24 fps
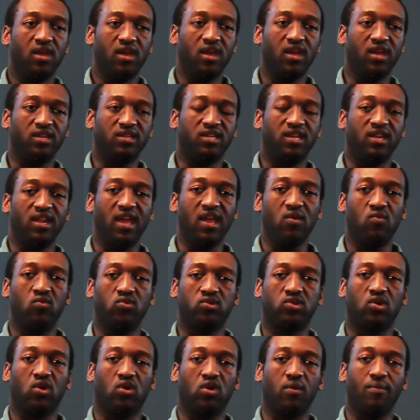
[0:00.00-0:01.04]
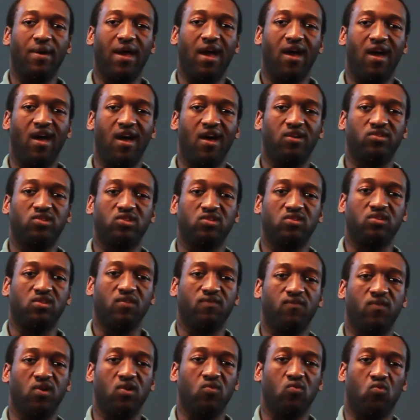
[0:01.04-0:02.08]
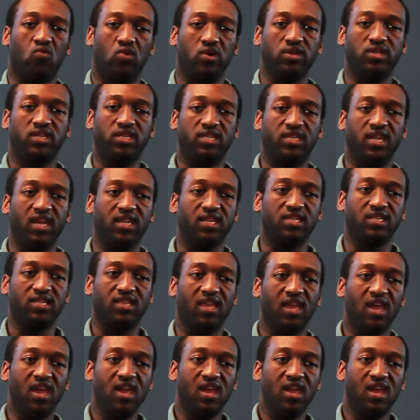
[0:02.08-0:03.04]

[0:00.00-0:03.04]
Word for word: and today we'll talk about how to convert 1 sixth